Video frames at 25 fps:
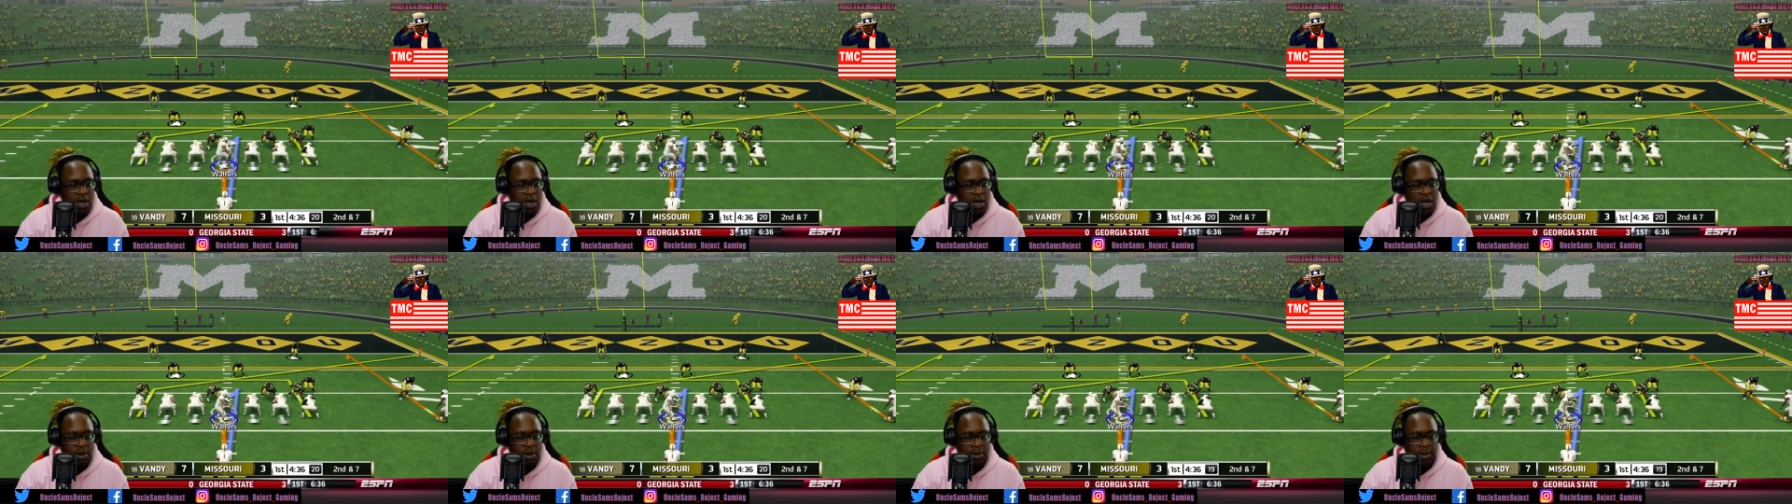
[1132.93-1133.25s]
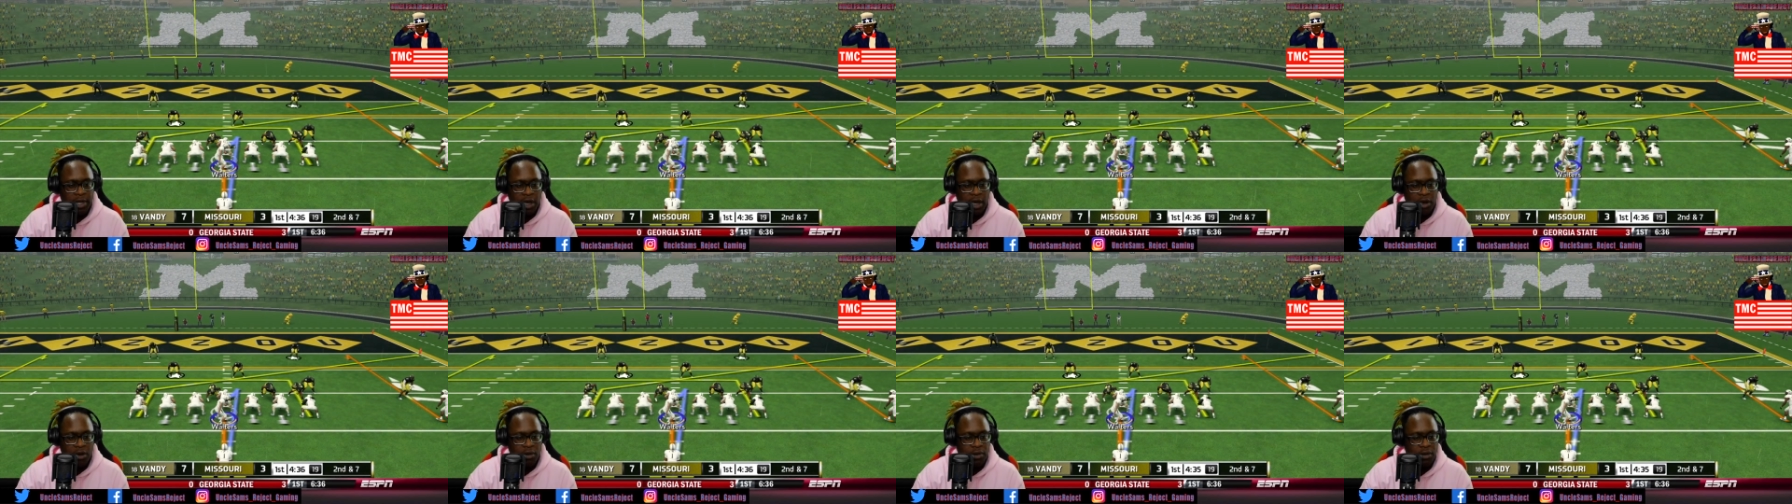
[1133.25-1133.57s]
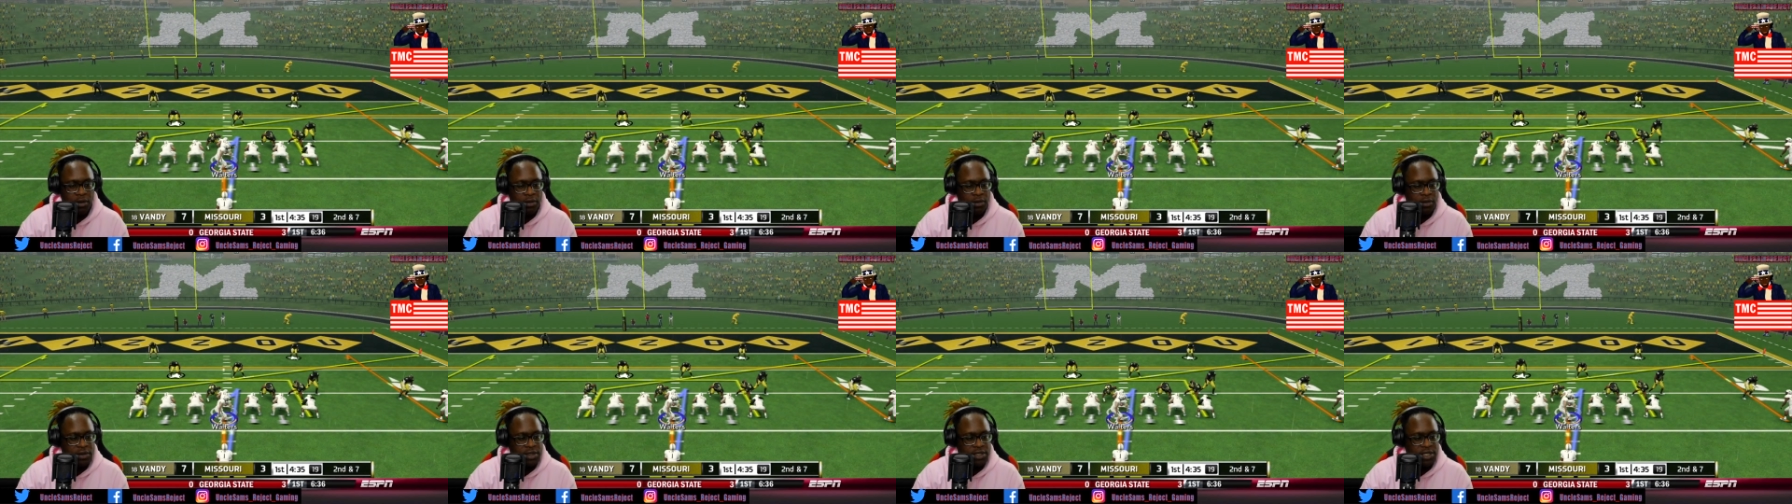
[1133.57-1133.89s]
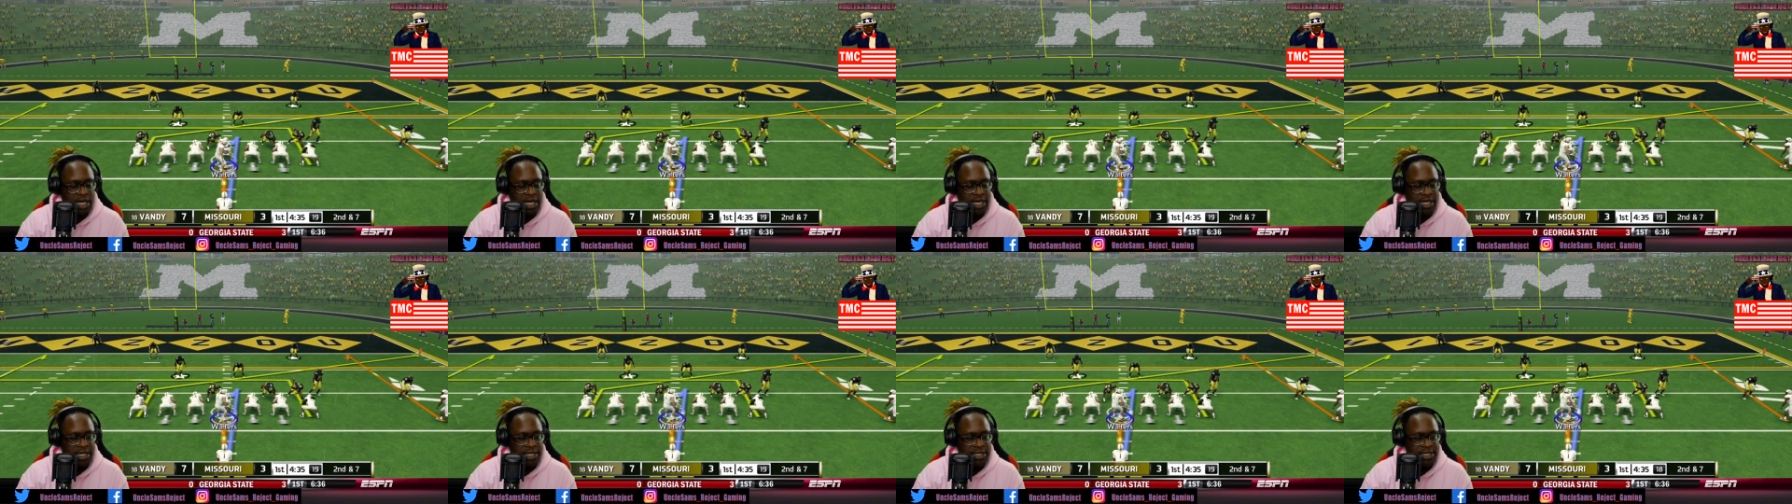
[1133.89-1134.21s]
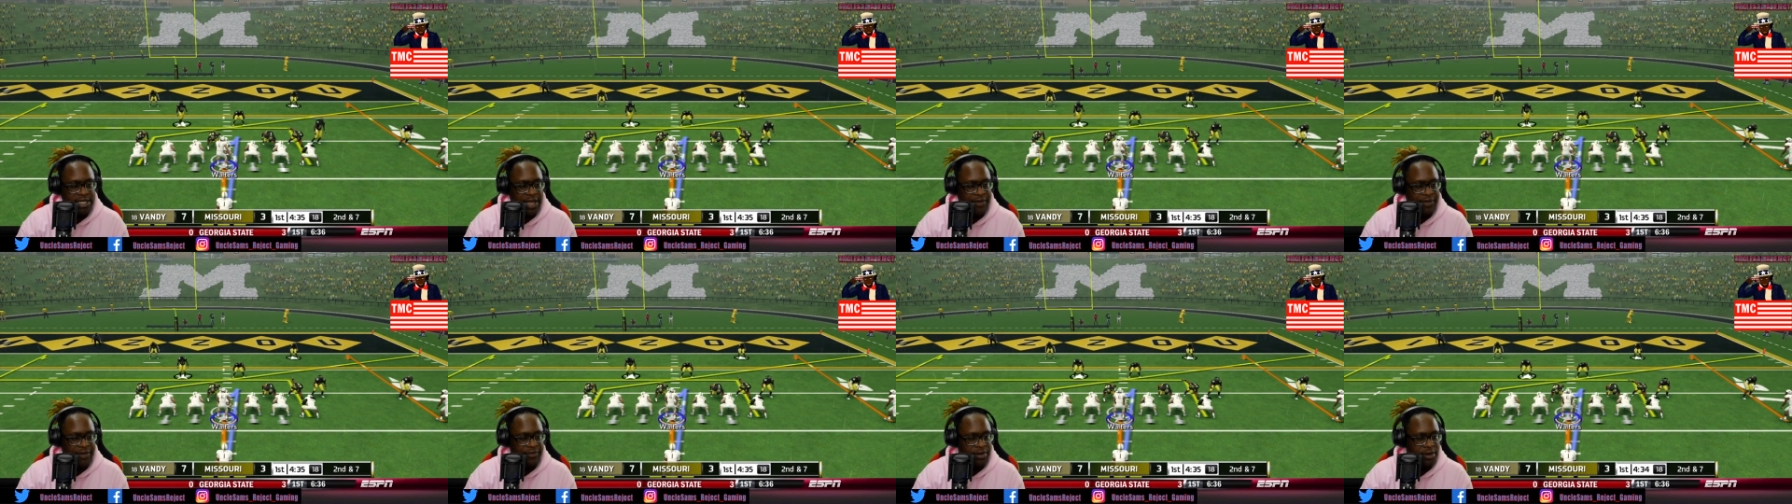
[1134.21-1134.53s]
All right, here we go. Second
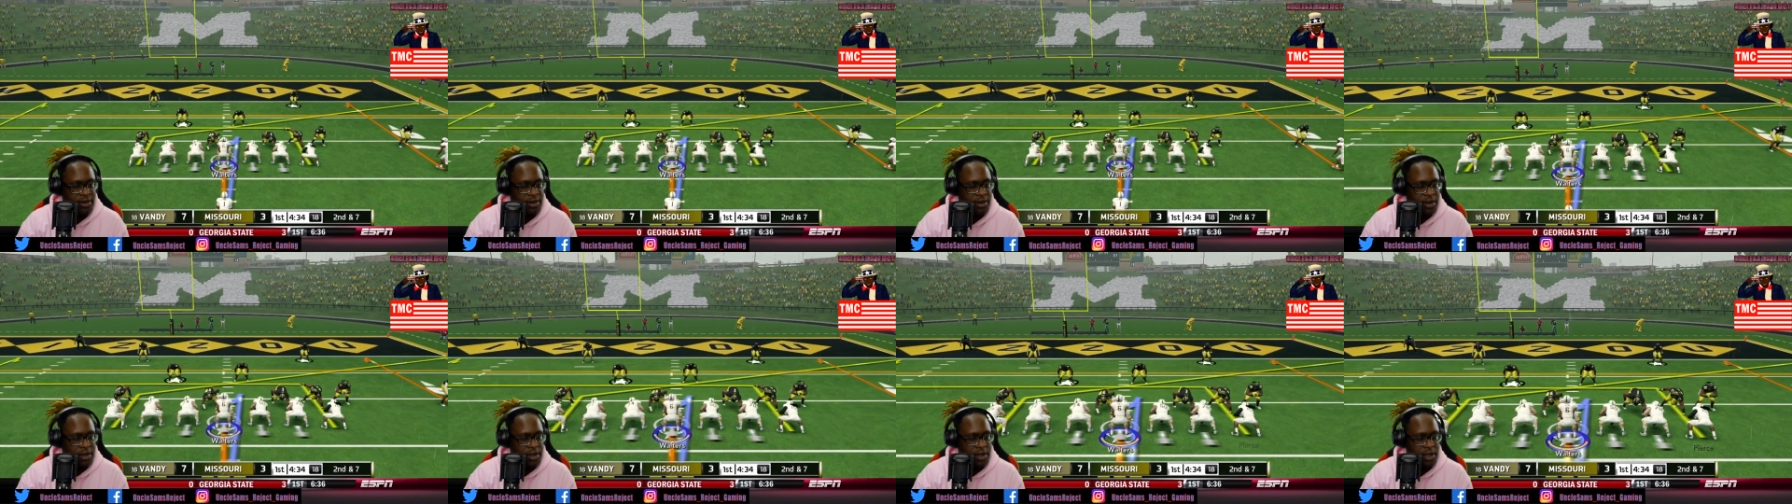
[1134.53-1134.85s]
and seven.